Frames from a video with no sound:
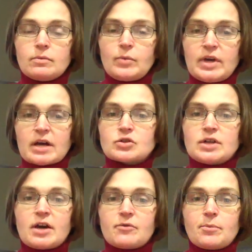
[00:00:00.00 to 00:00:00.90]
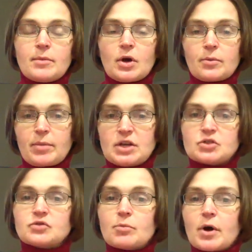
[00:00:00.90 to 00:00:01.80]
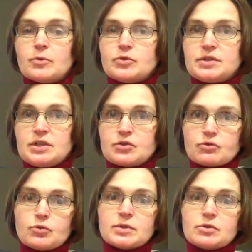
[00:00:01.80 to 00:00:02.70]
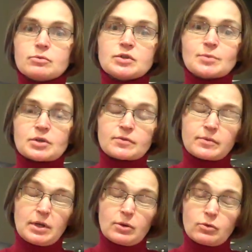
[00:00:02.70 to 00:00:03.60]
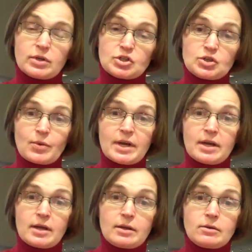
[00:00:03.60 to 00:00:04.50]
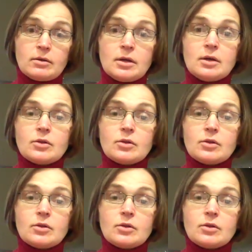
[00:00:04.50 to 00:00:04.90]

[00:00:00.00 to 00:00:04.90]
we actually have patients from other disease groups, especially including GYN,